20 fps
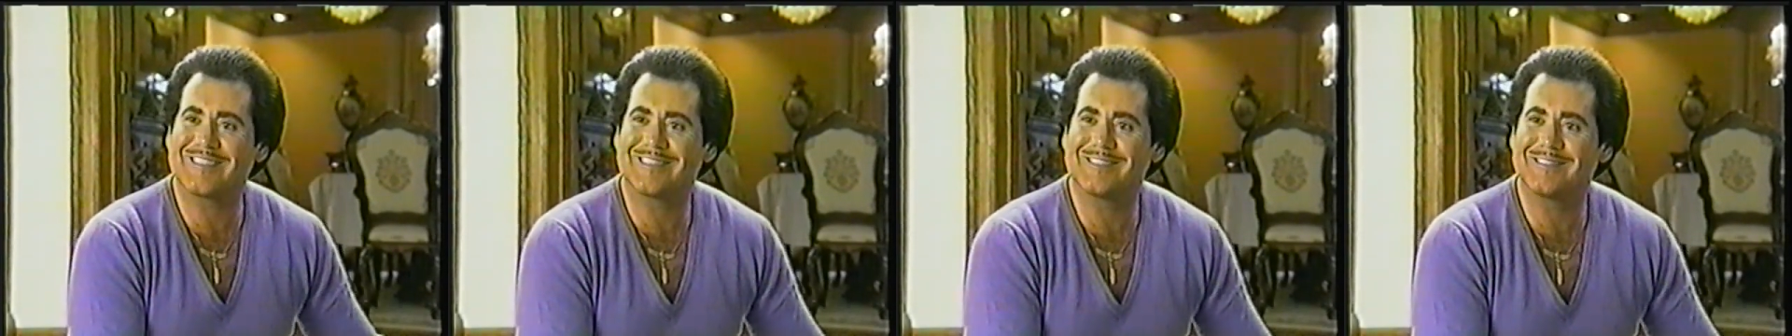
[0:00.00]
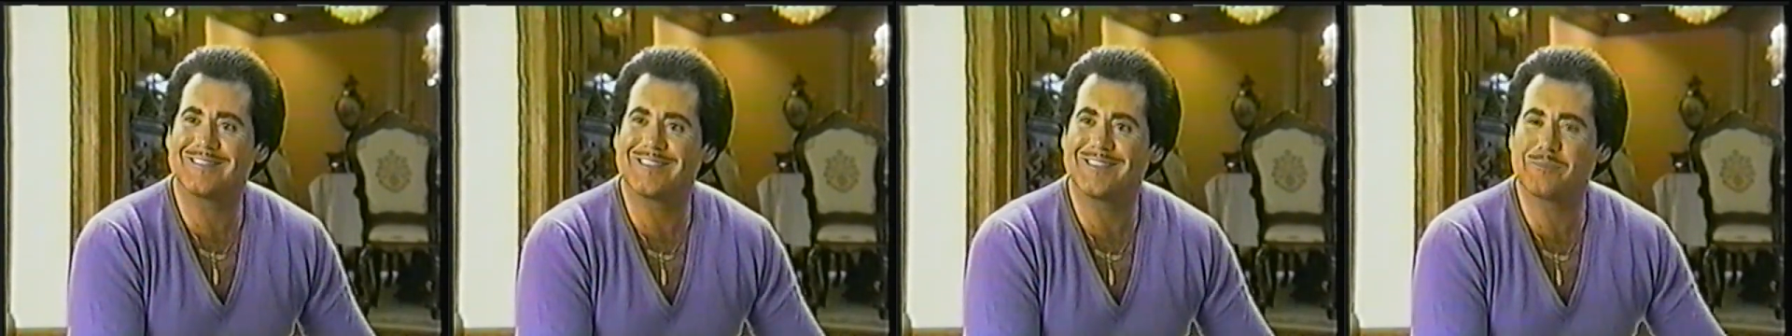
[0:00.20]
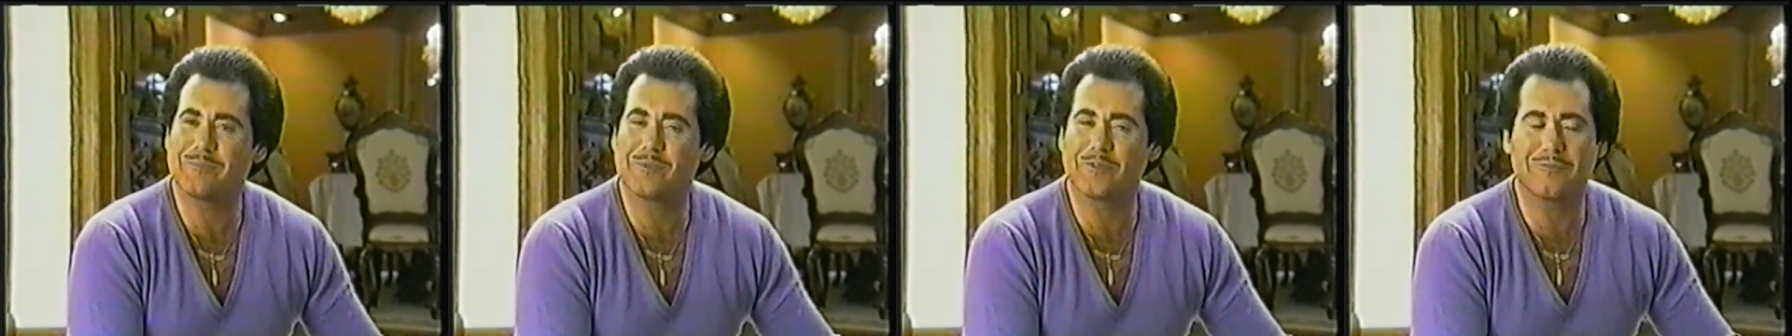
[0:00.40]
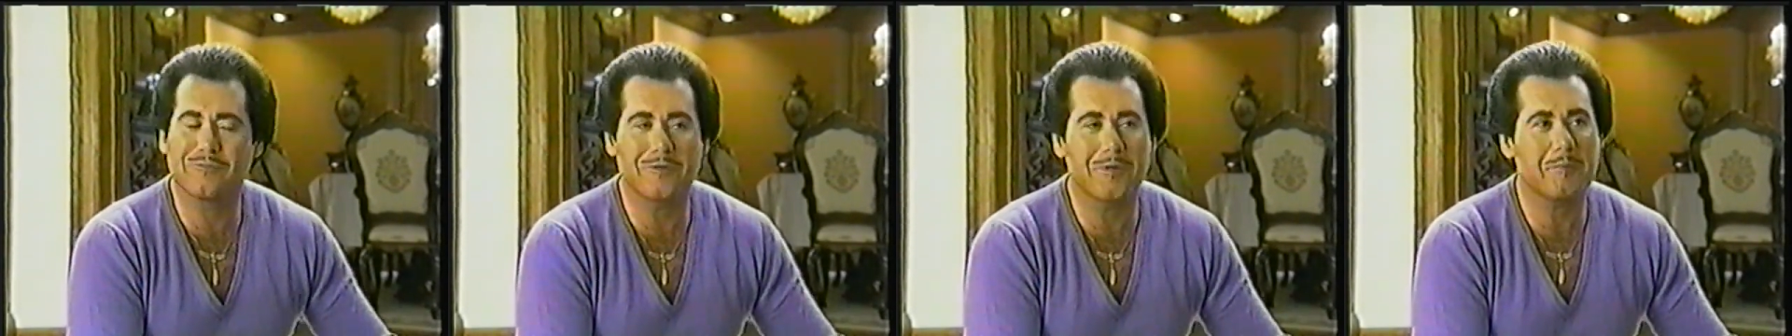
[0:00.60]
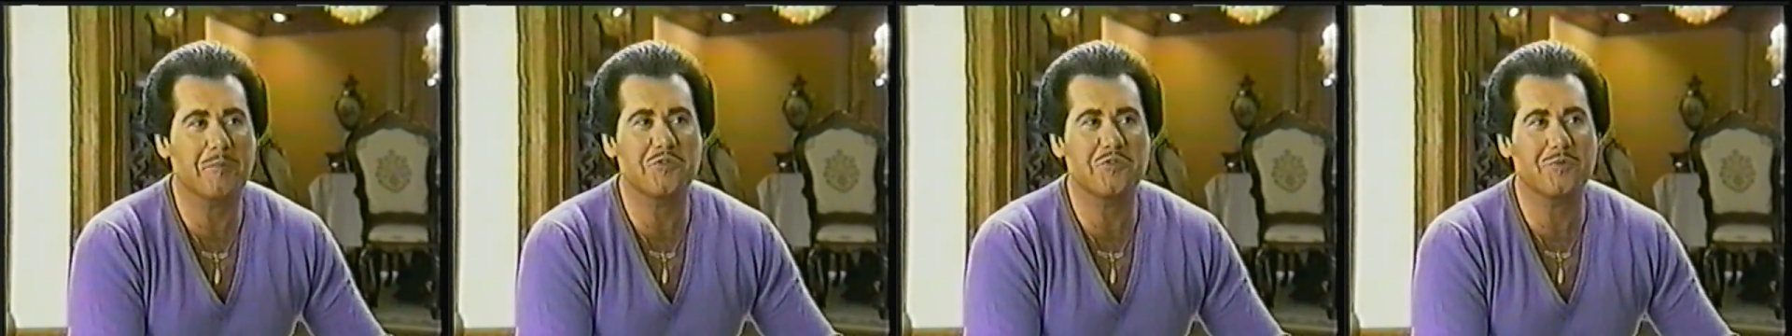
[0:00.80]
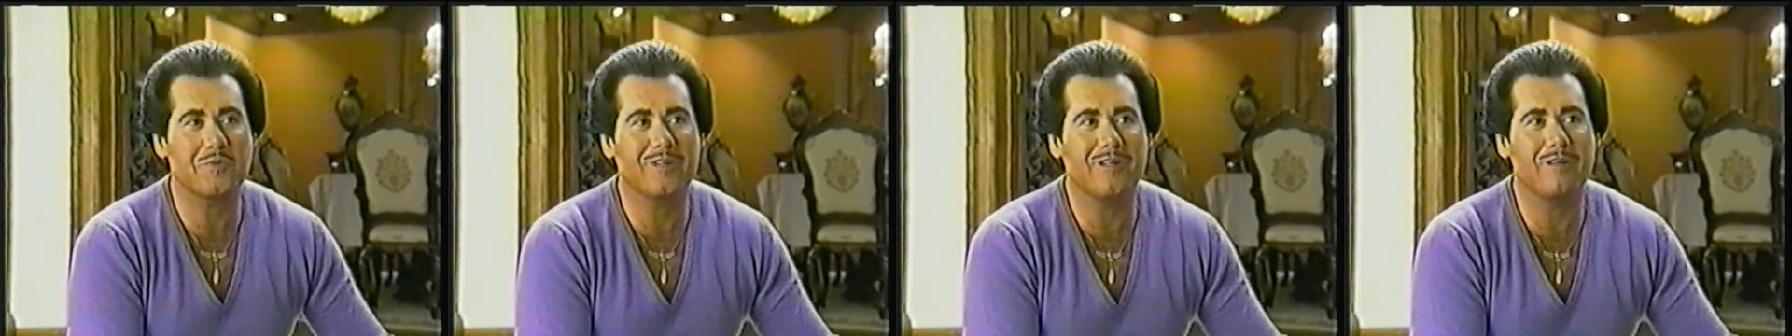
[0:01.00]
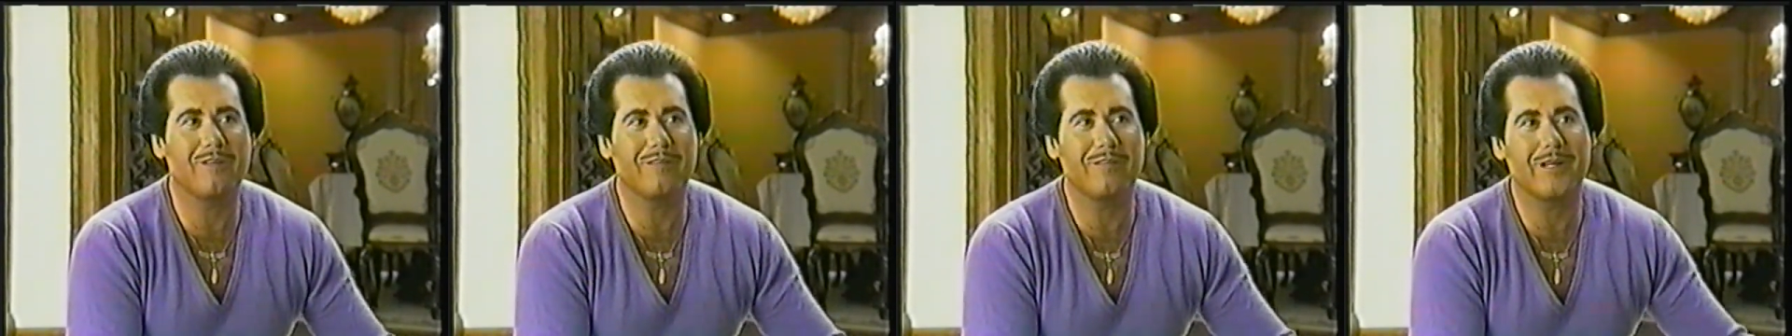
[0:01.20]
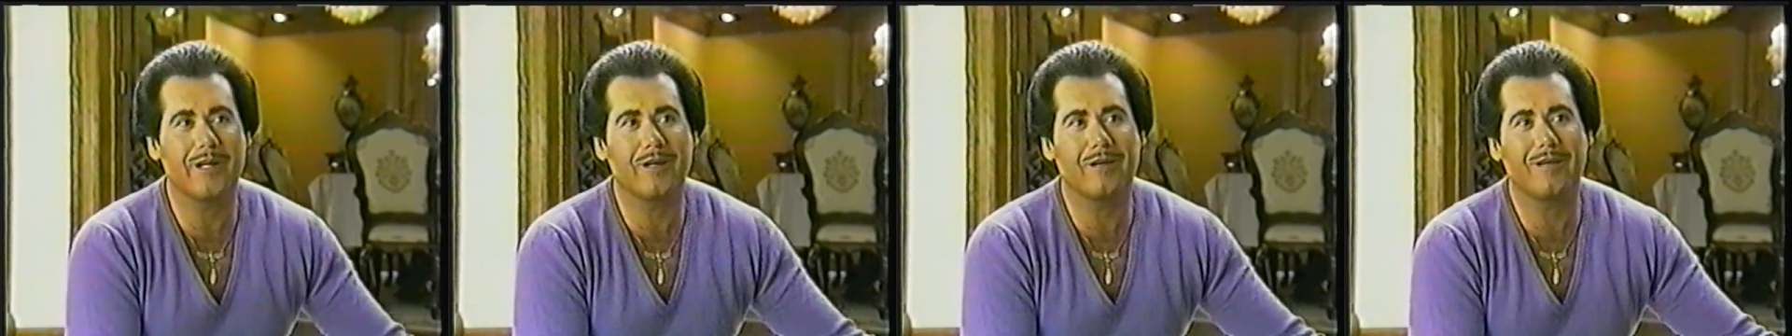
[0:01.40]
and performers would go
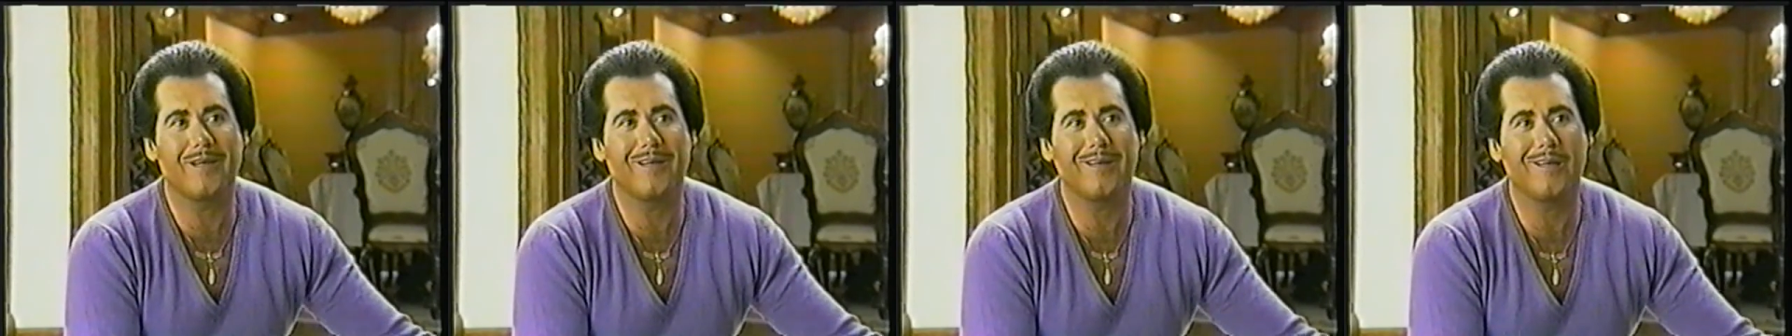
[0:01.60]
there.